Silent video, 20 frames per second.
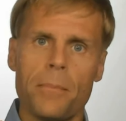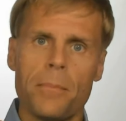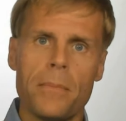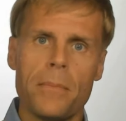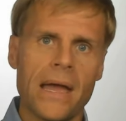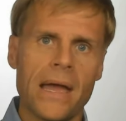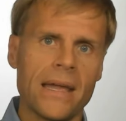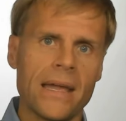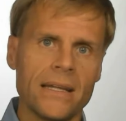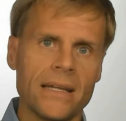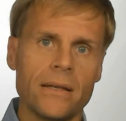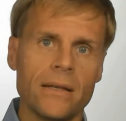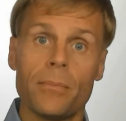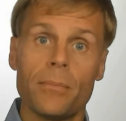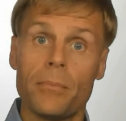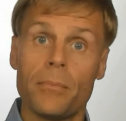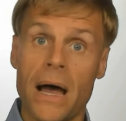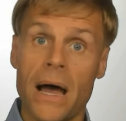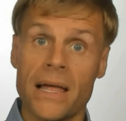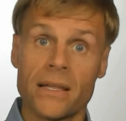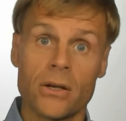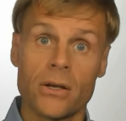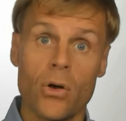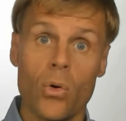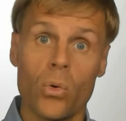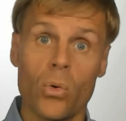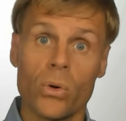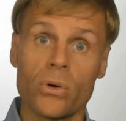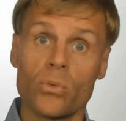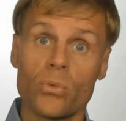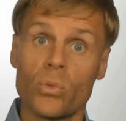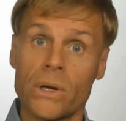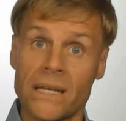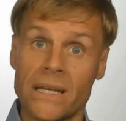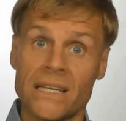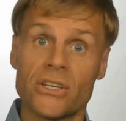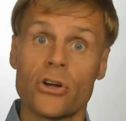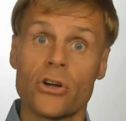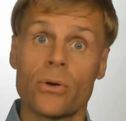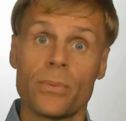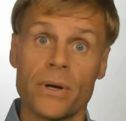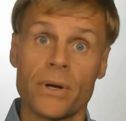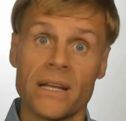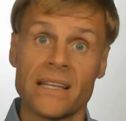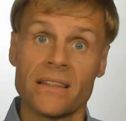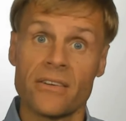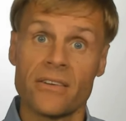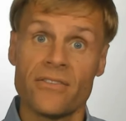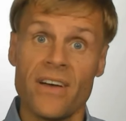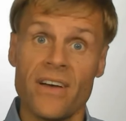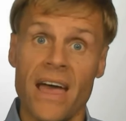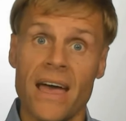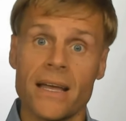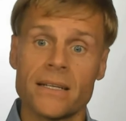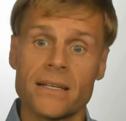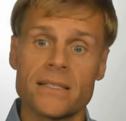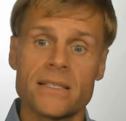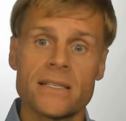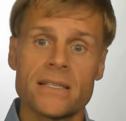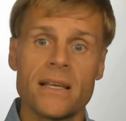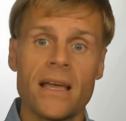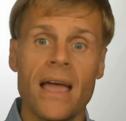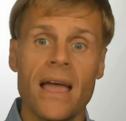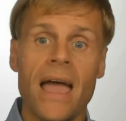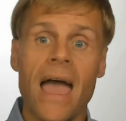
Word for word: made by the court when interpreting the facts.